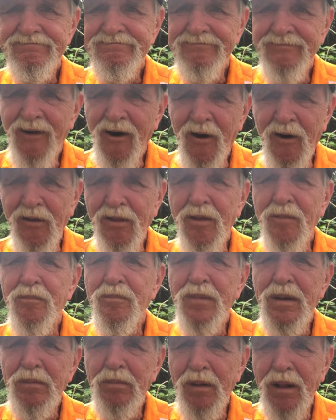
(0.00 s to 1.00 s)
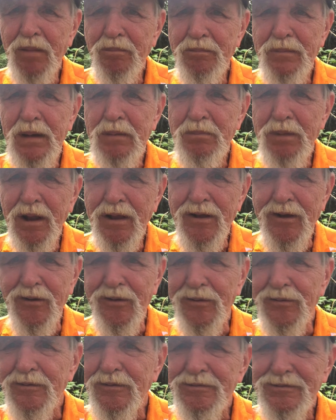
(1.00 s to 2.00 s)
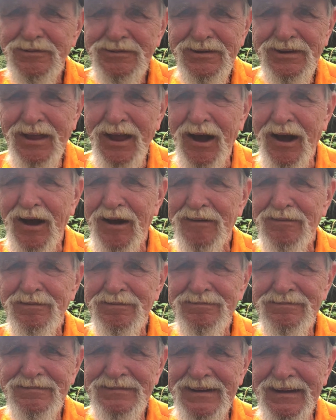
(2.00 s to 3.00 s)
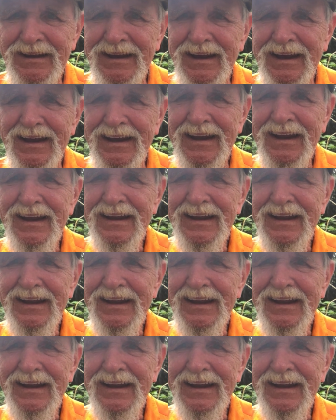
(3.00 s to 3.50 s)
all the biblical stuff. And